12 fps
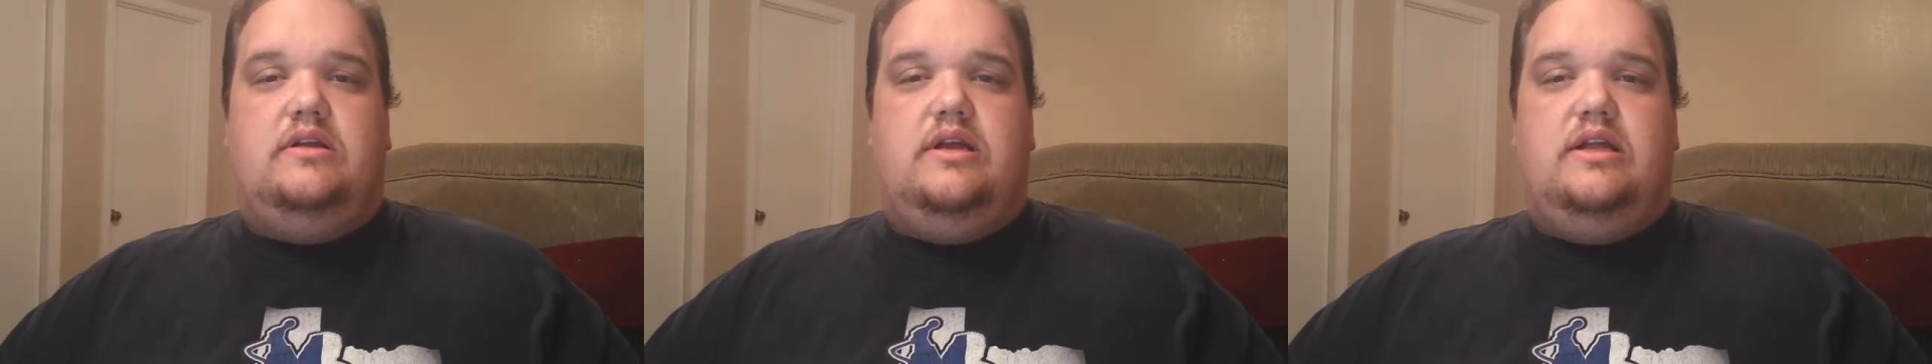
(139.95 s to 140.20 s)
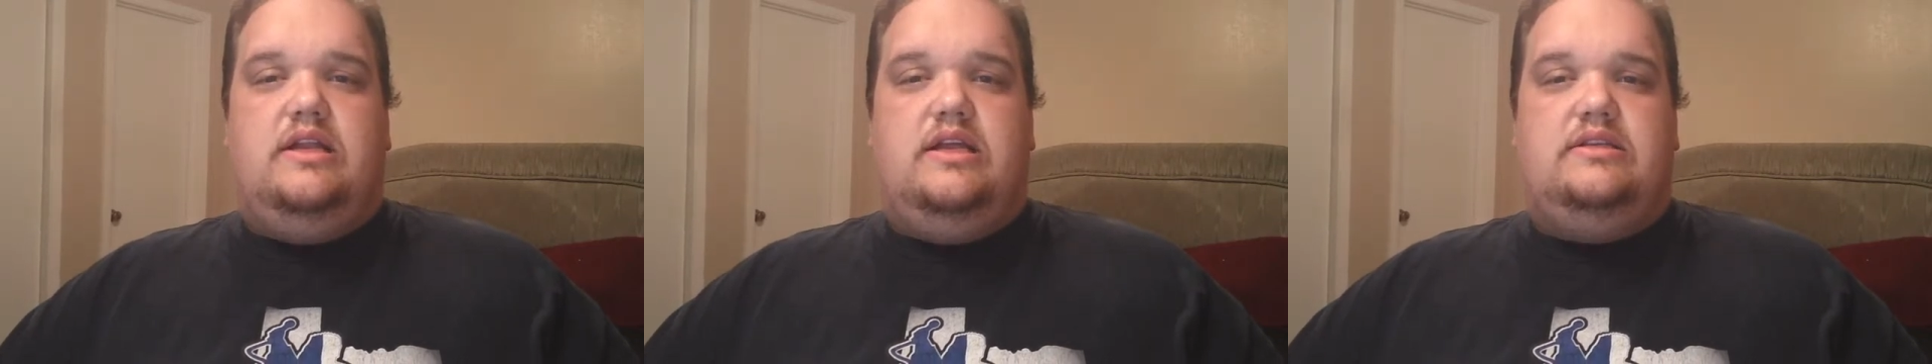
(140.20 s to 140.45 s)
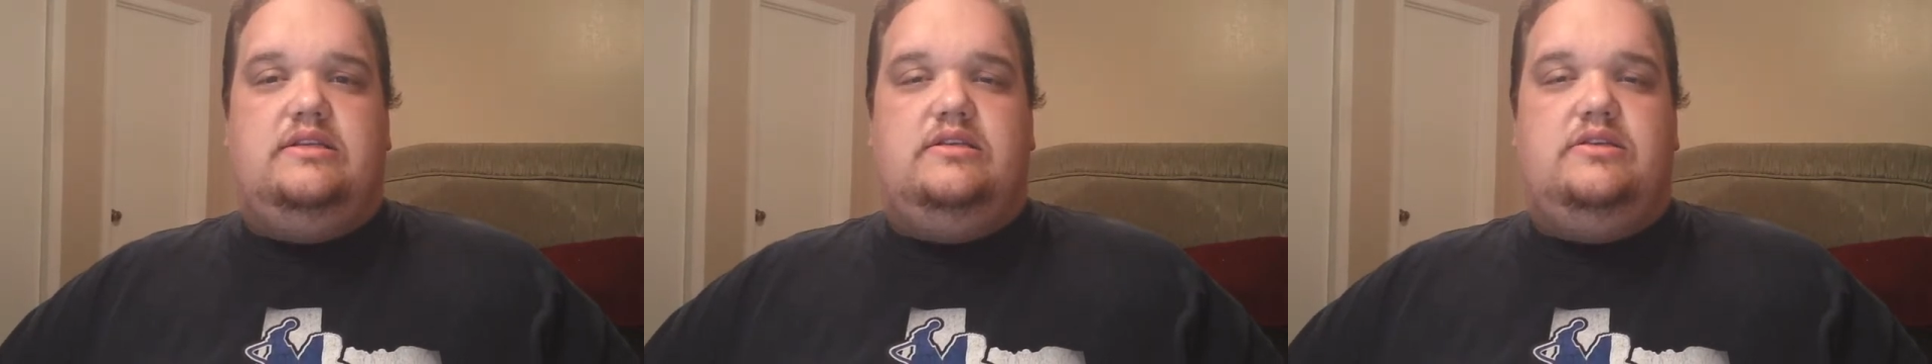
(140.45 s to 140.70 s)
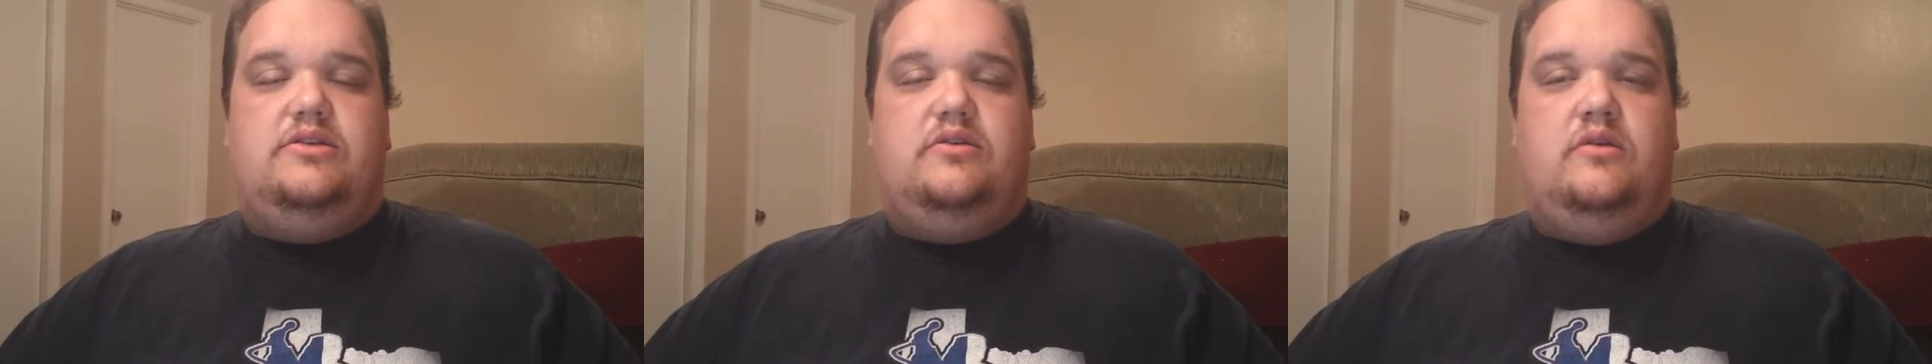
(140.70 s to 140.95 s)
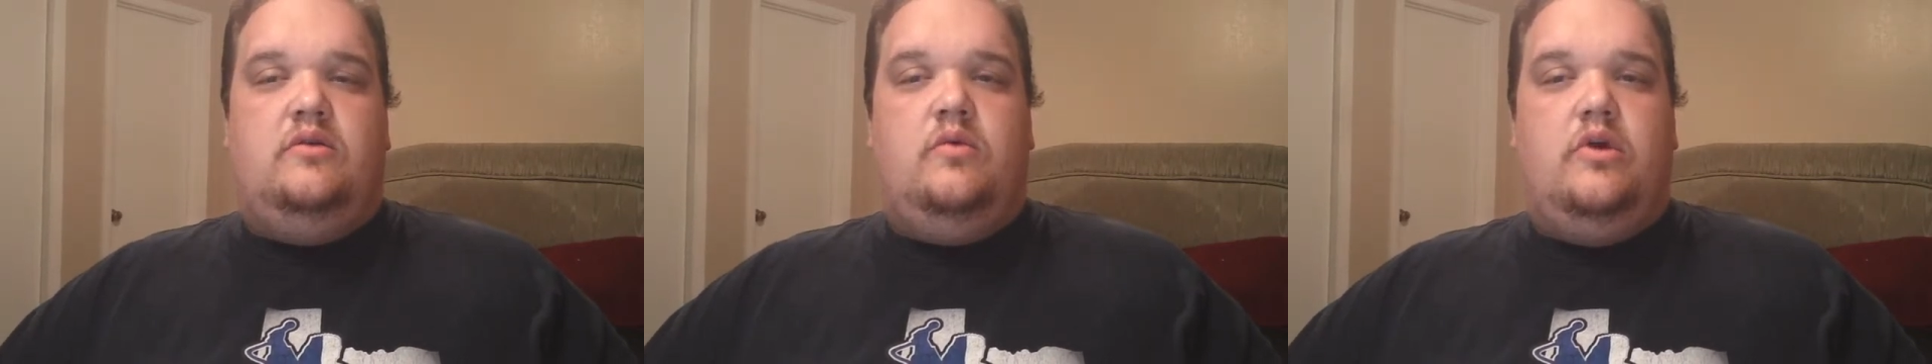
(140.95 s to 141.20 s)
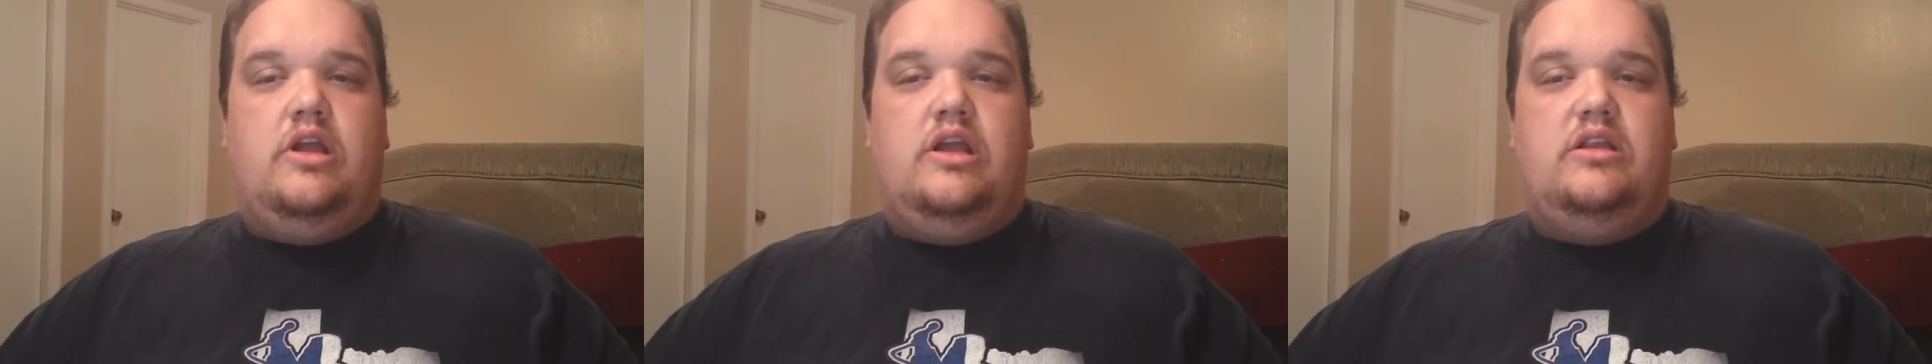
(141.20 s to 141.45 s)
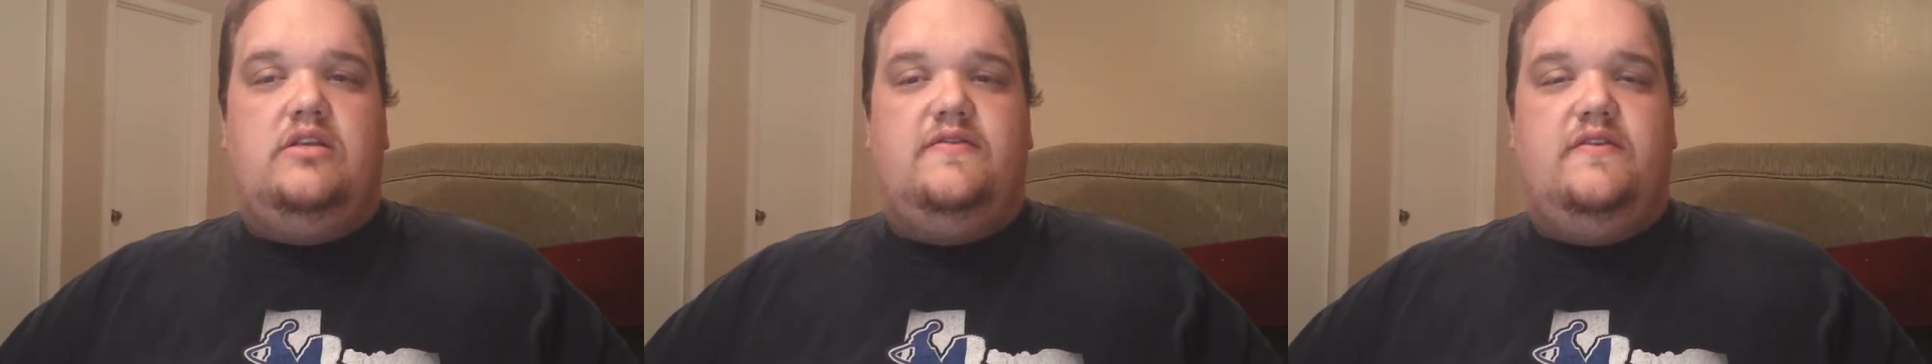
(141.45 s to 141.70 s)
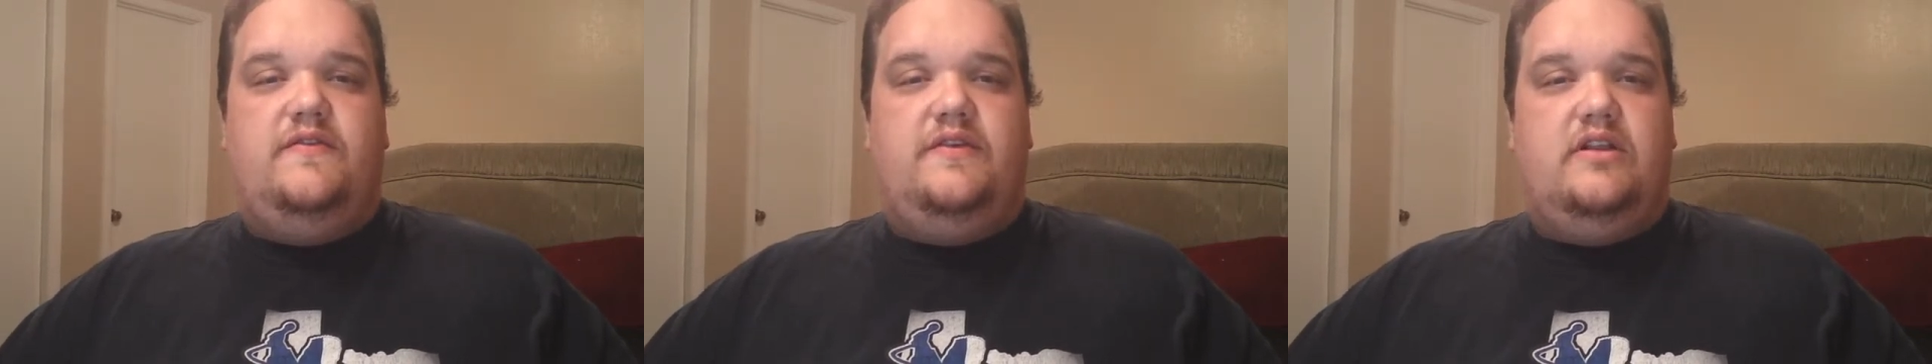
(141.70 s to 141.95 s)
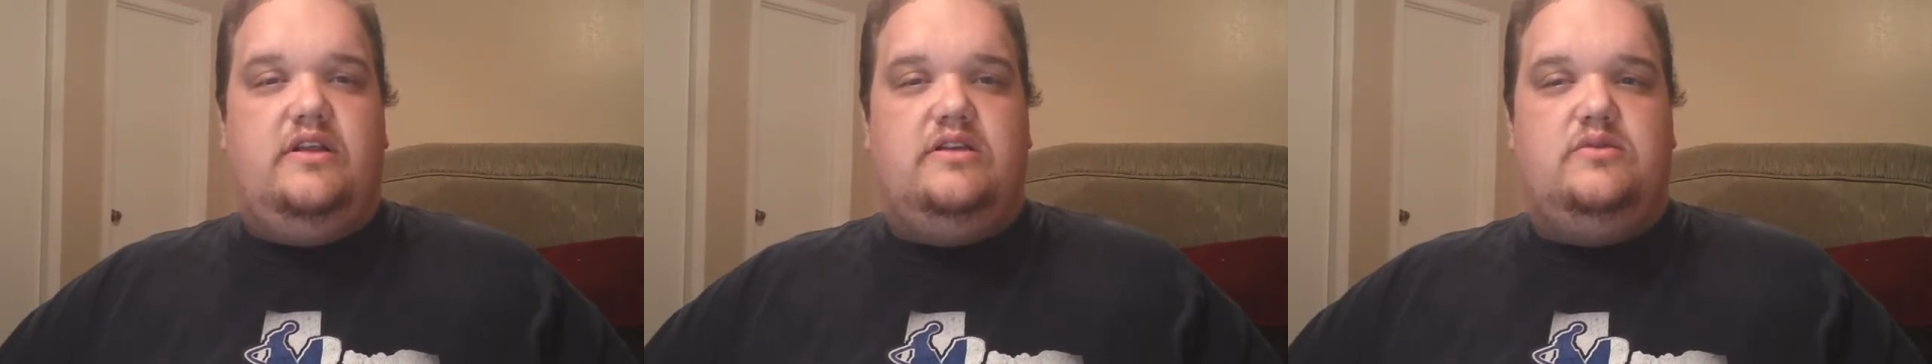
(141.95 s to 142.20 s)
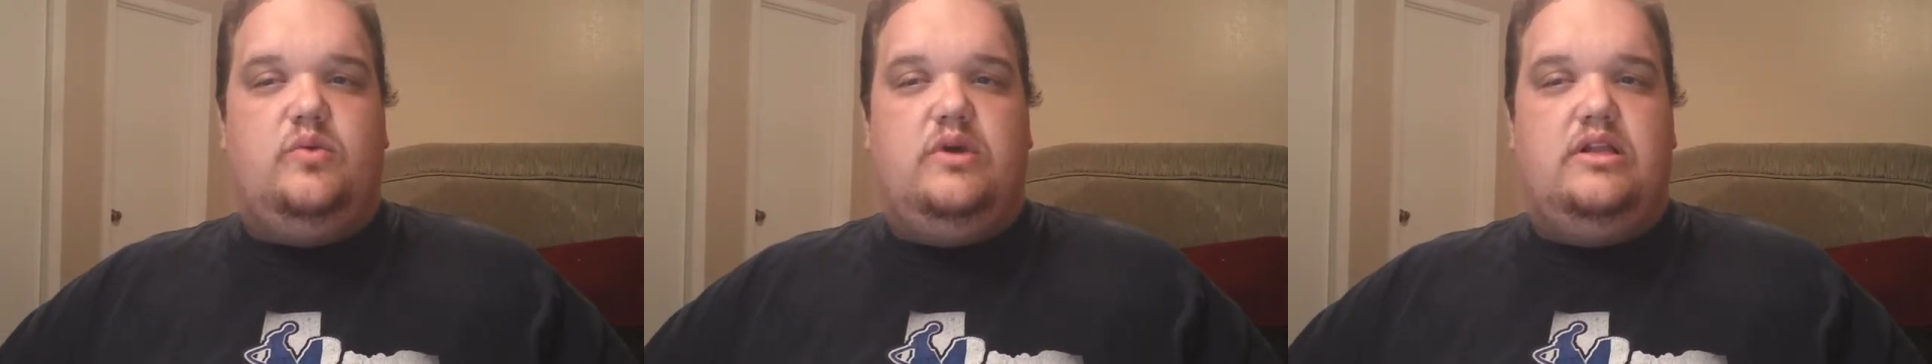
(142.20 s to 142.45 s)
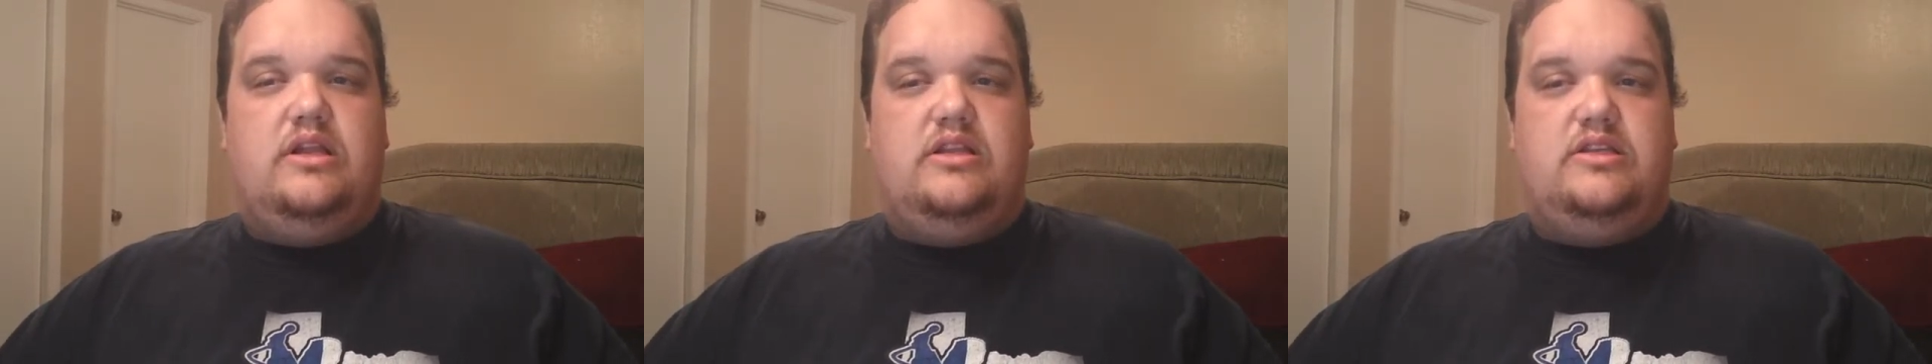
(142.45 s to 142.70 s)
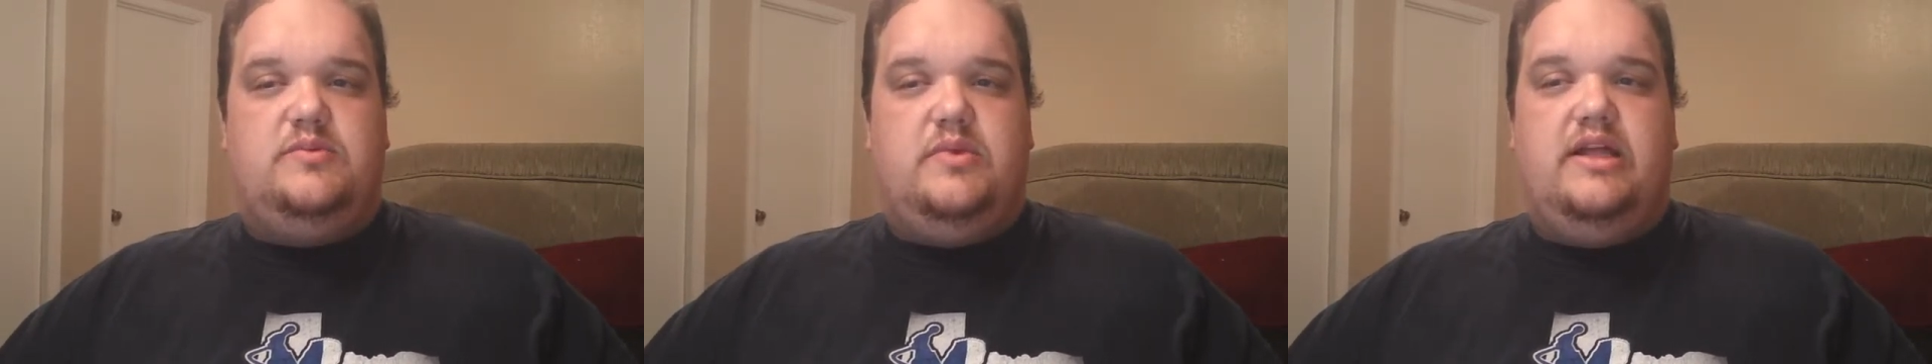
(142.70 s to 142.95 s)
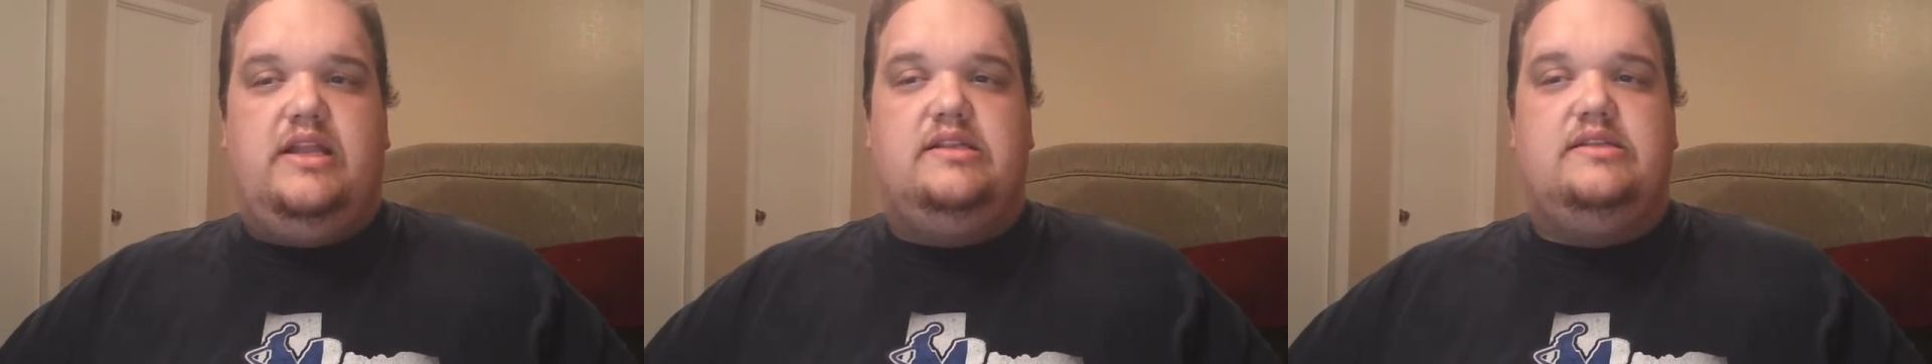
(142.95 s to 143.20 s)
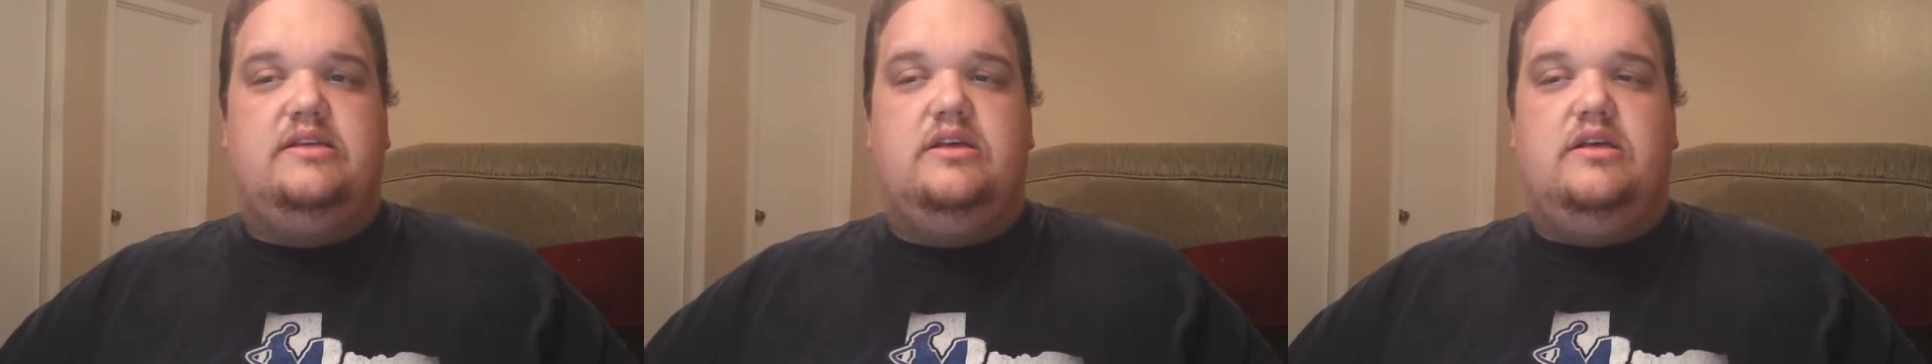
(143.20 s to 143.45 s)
and as his children working to fulfill his will on this planet,